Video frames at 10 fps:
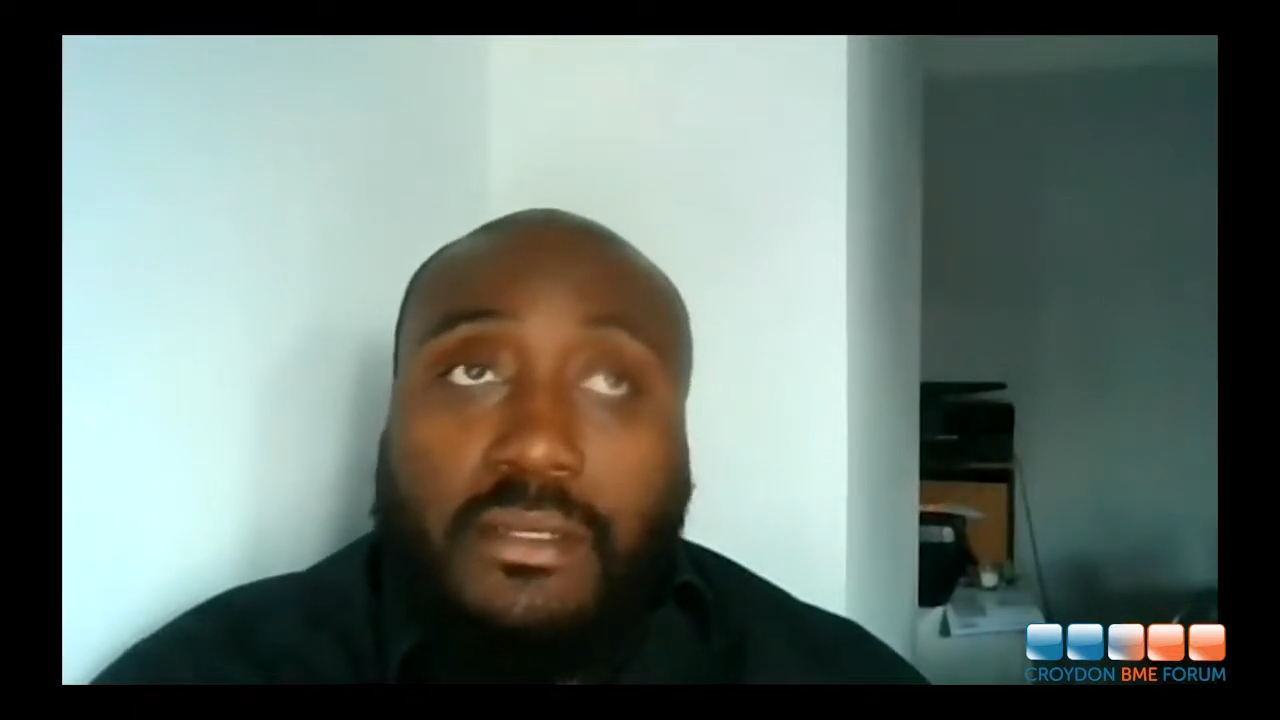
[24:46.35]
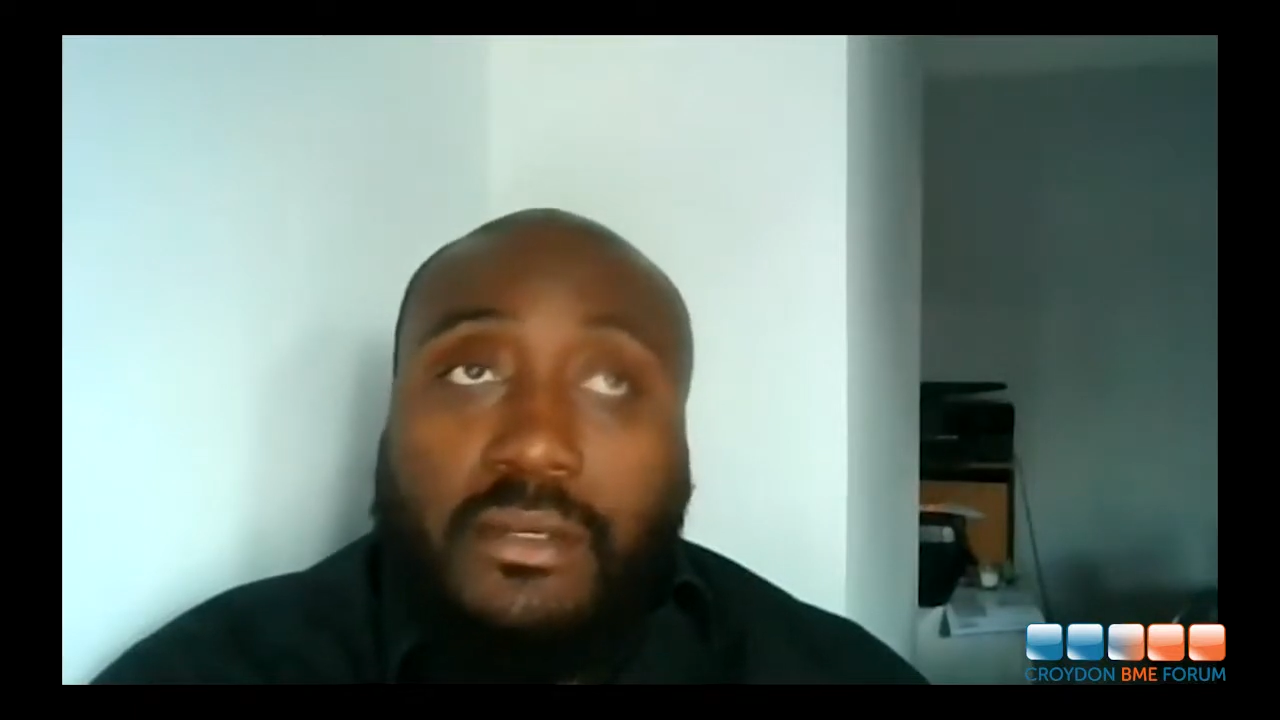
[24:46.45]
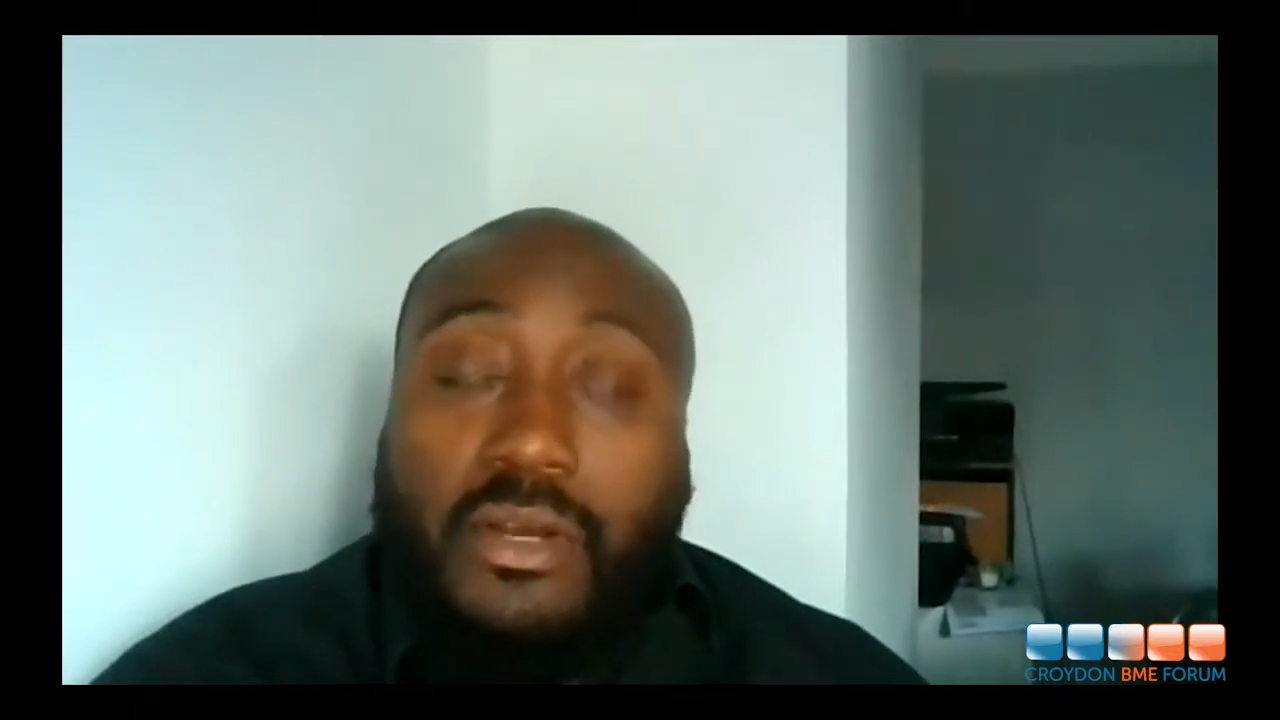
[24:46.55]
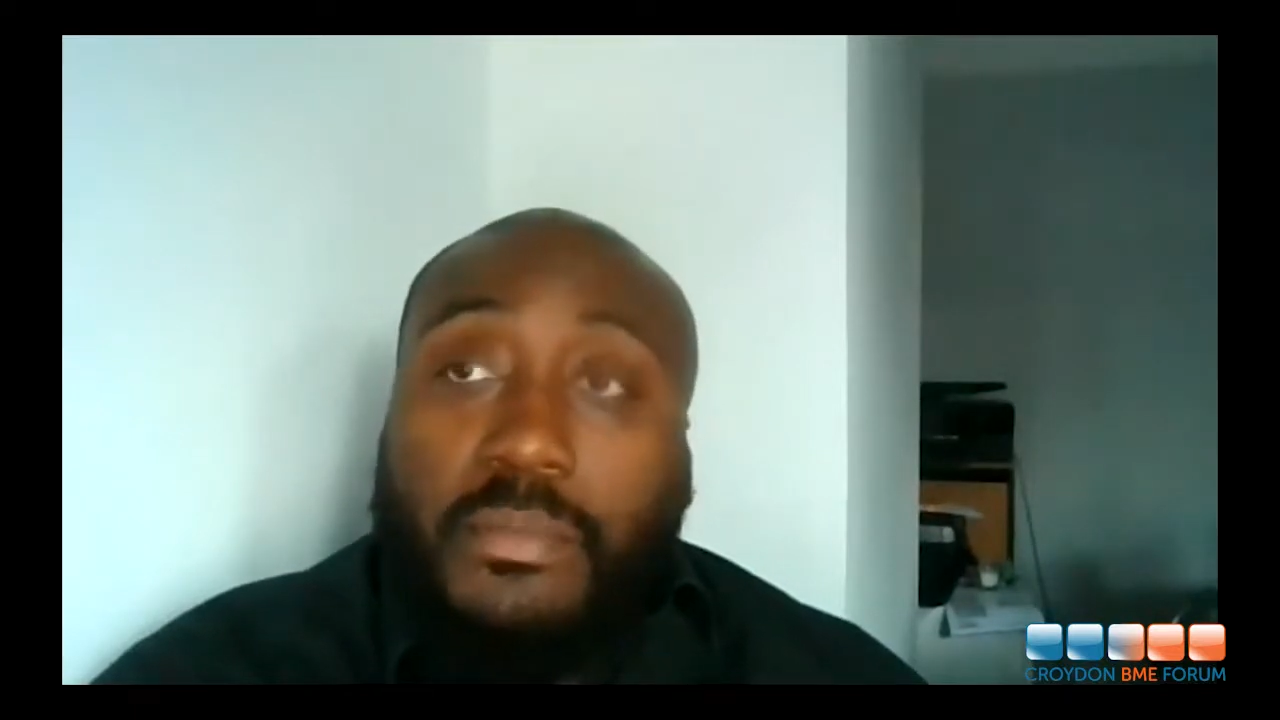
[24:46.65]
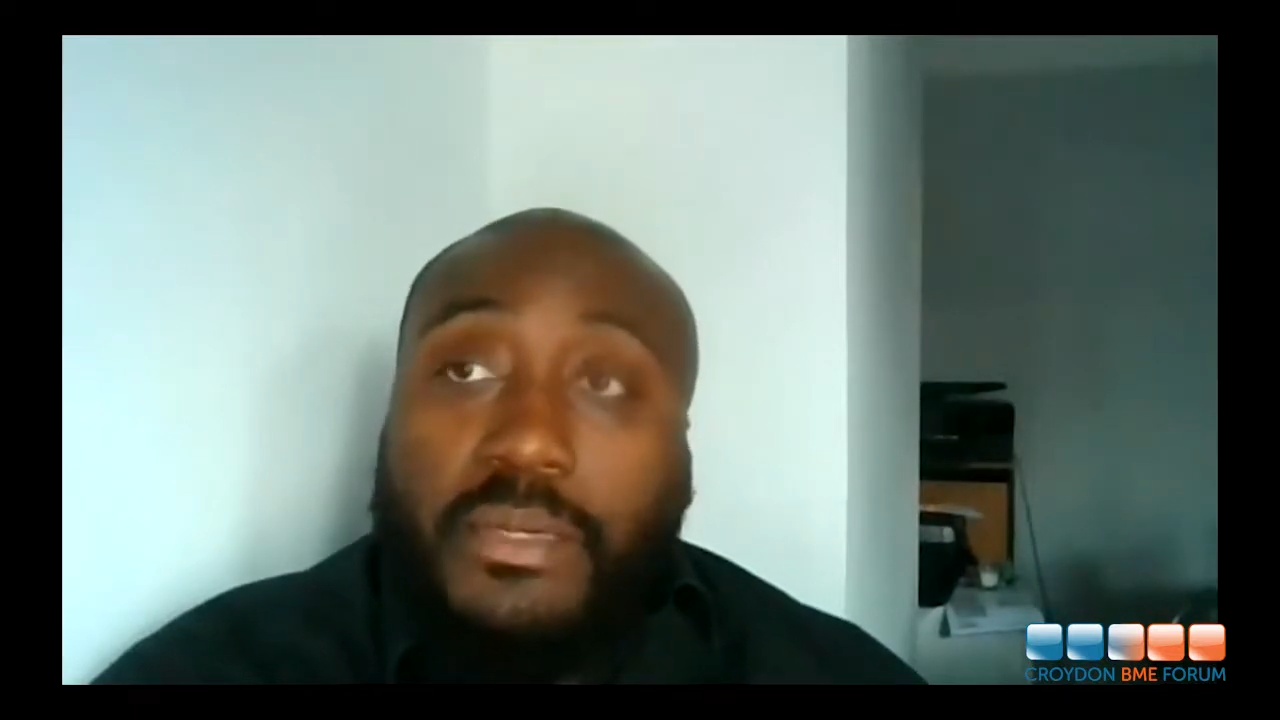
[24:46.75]

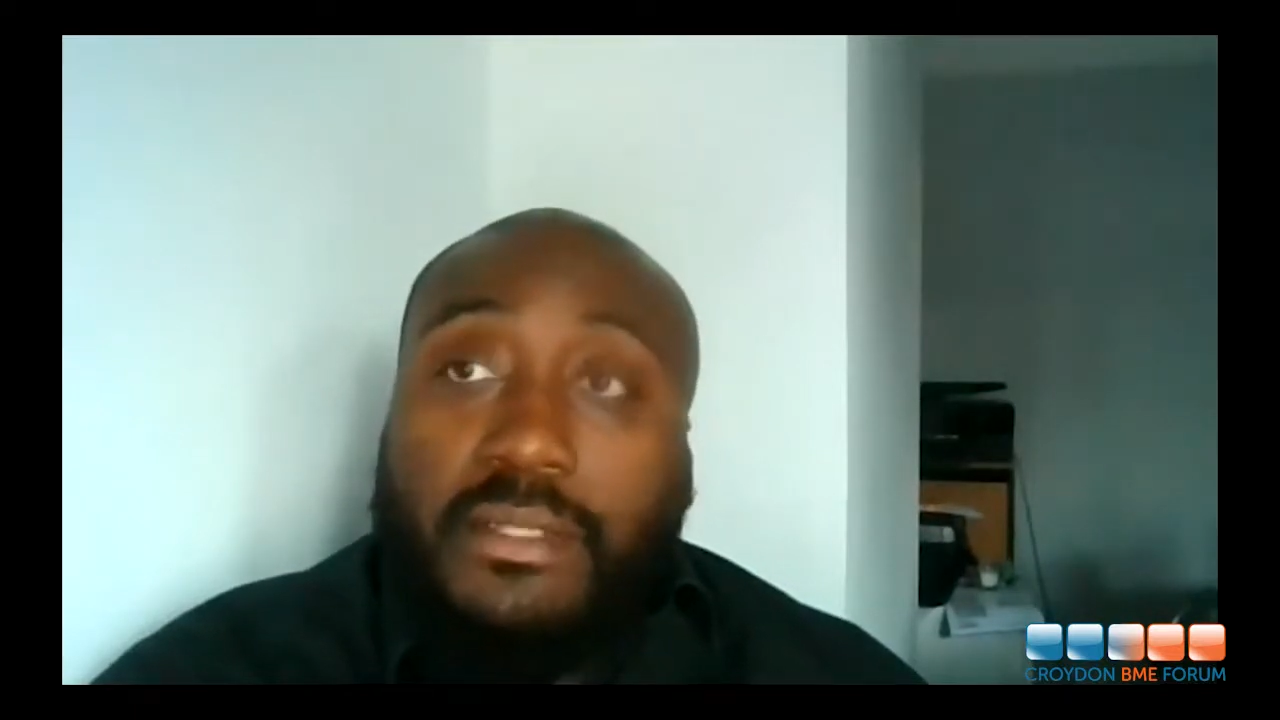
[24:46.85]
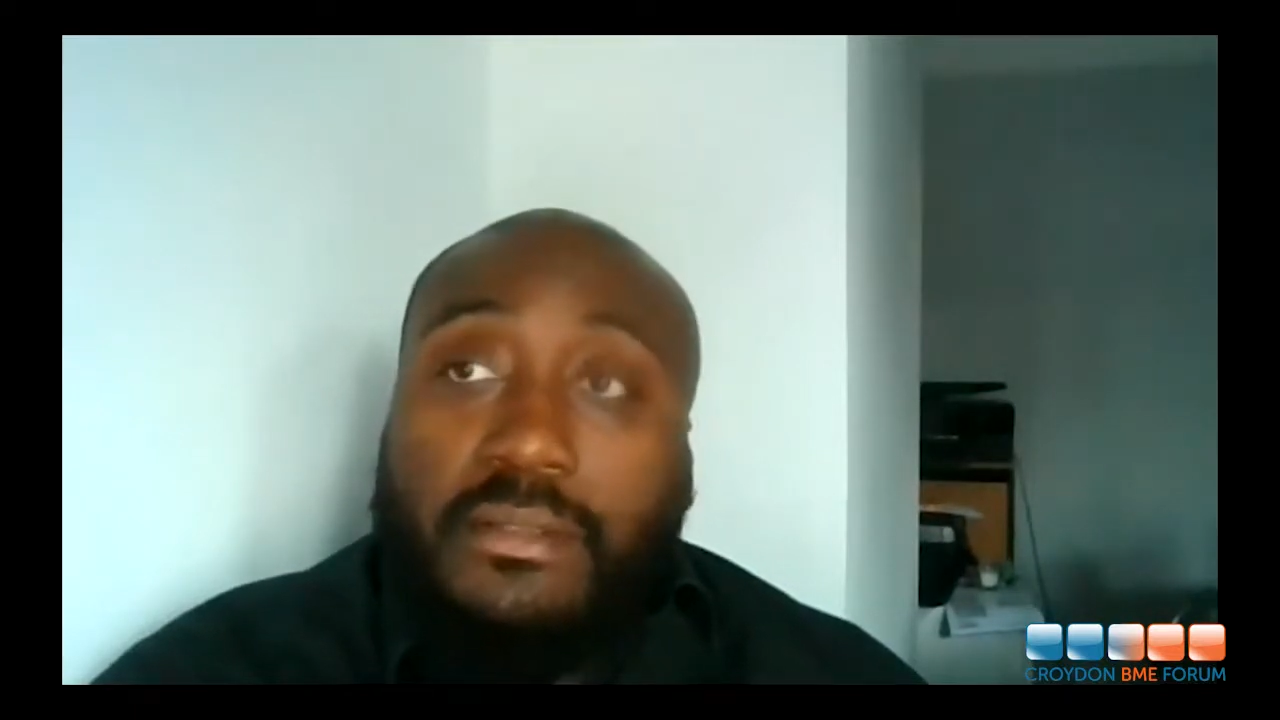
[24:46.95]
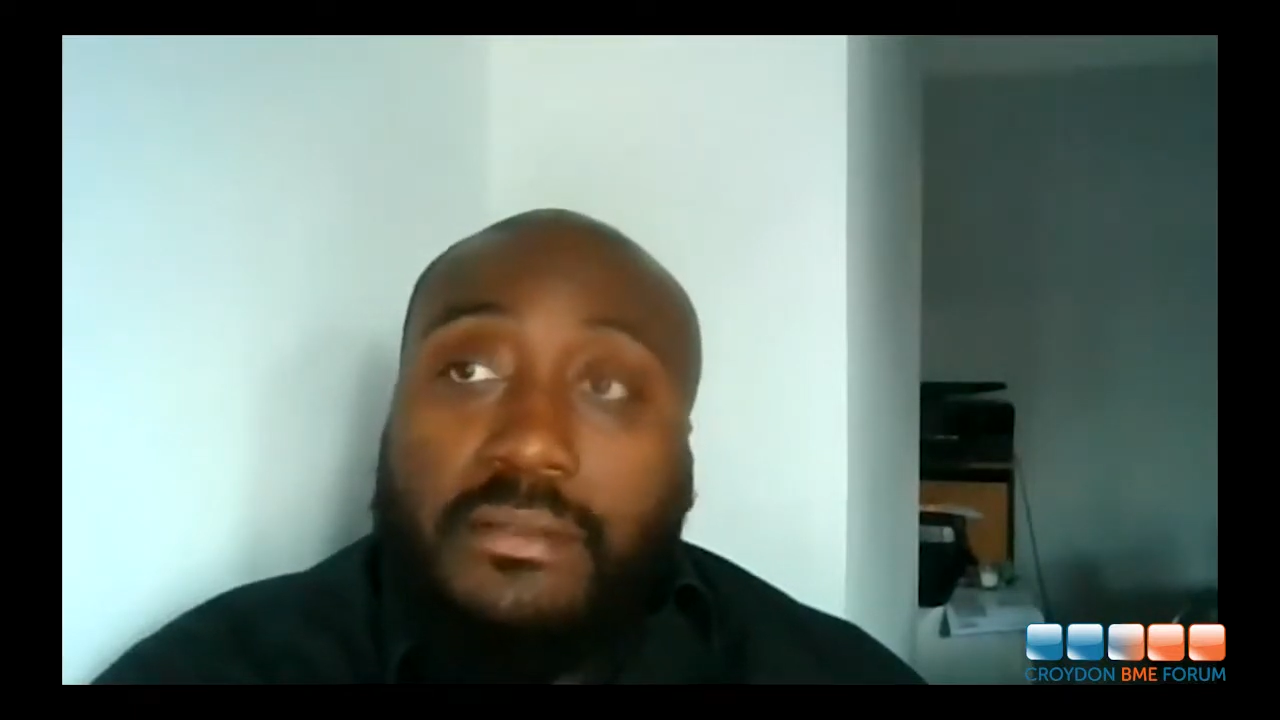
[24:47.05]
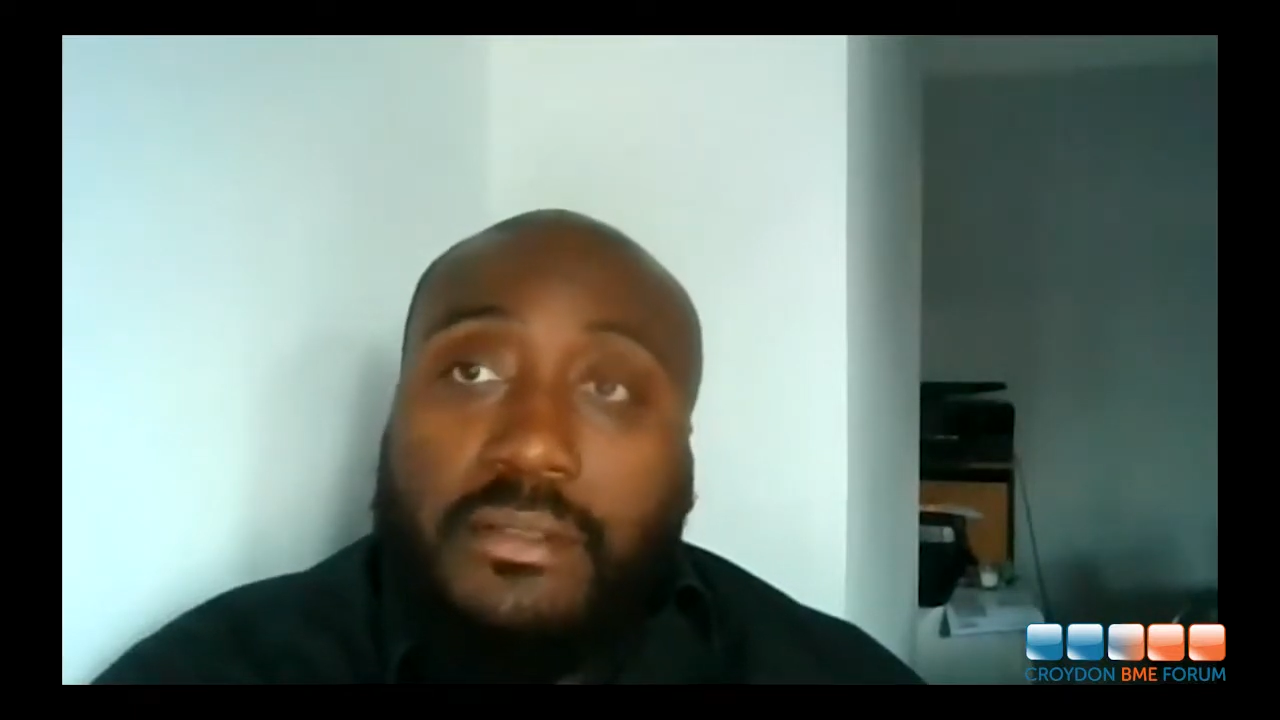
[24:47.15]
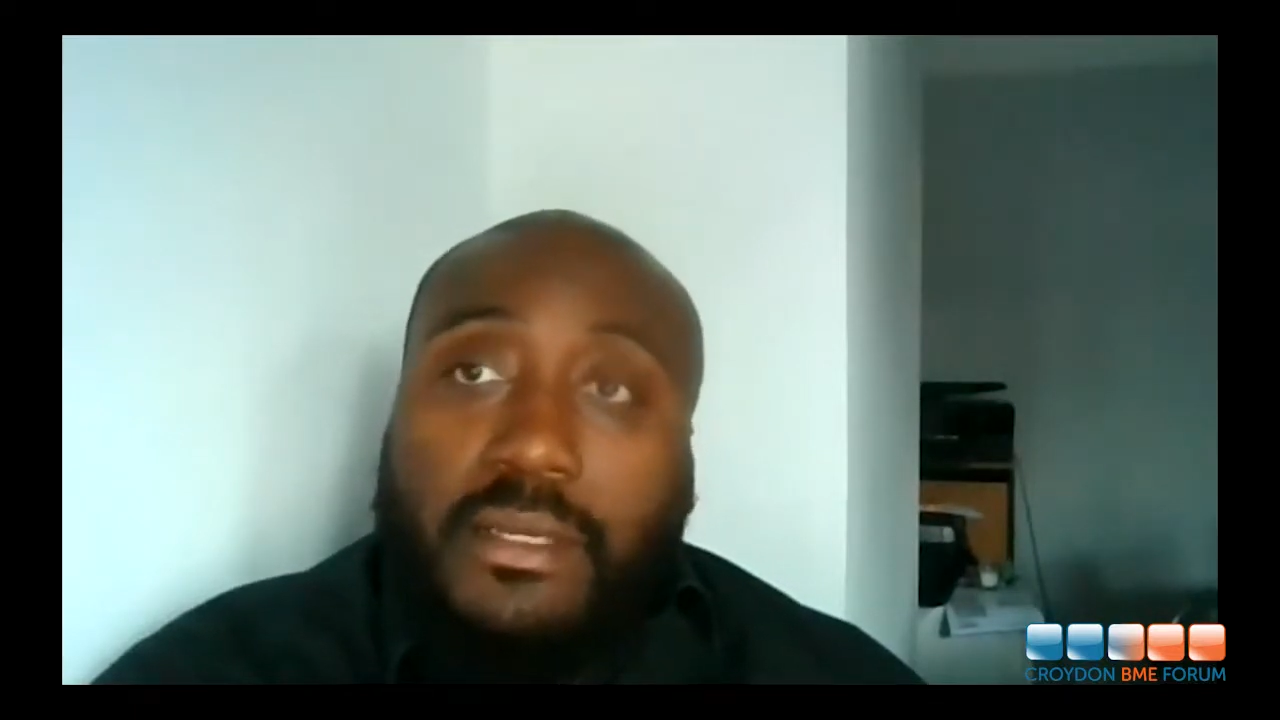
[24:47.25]

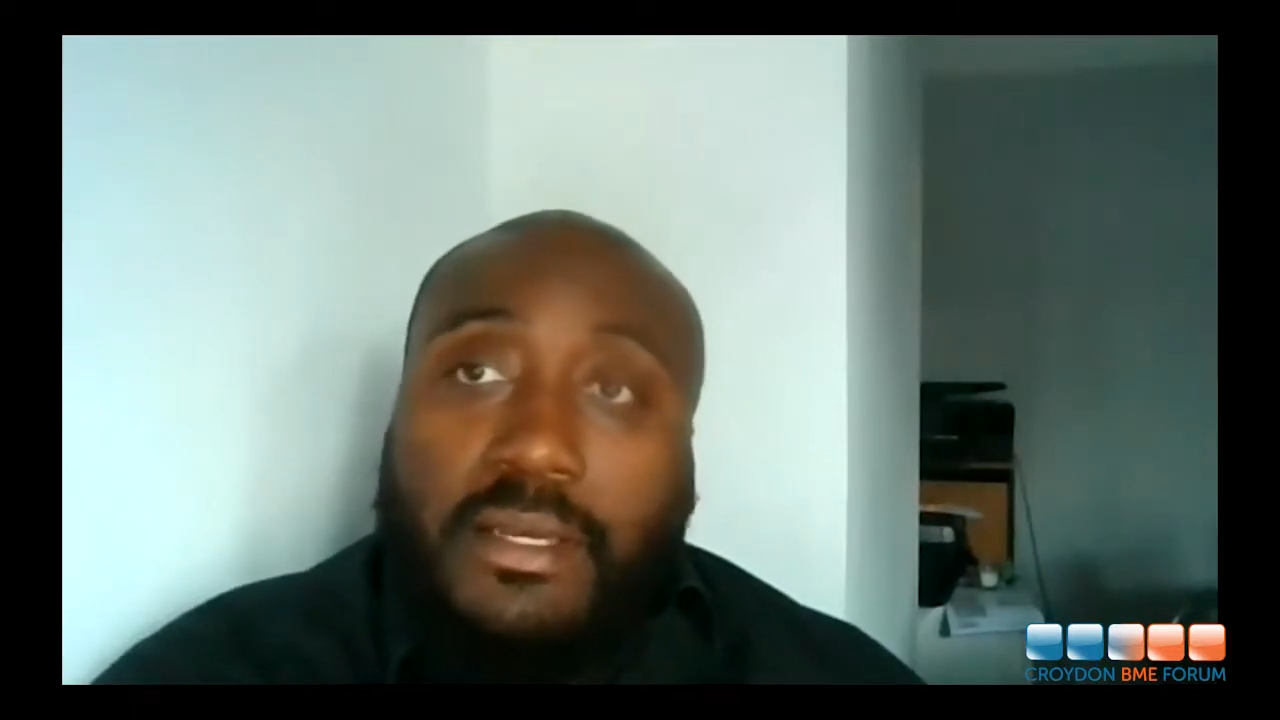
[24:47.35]
common